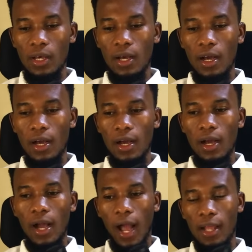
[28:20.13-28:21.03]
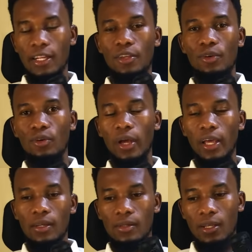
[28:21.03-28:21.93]
uh, under you
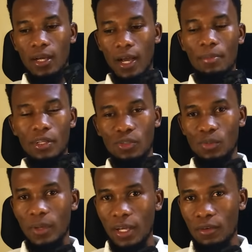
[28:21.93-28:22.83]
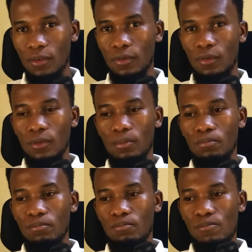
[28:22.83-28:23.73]
and coming to beg
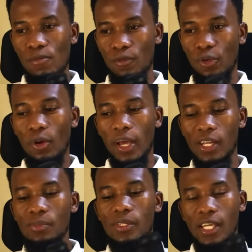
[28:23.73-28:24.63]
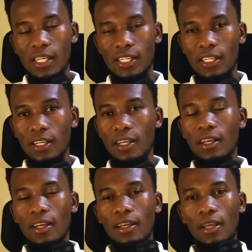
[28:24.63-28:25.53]
for your help daily,
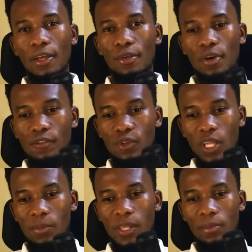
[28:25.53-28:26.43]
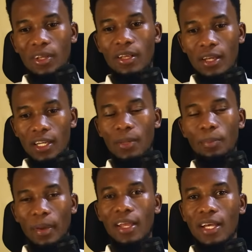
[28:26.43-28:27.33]
you have to keep them
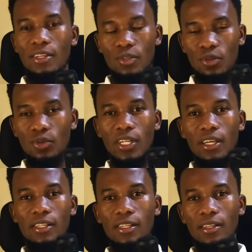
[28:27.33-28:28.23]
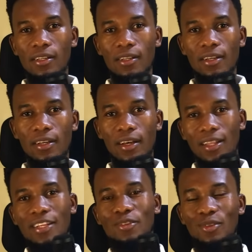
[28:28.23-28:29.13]
dependent to you daily.
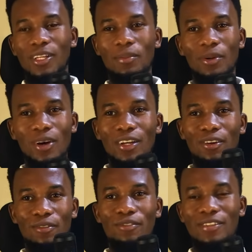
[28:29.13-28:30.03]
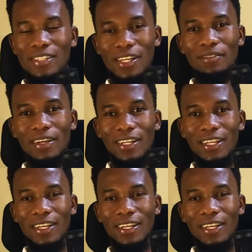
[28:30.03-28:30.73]
That's rule number one of slavery.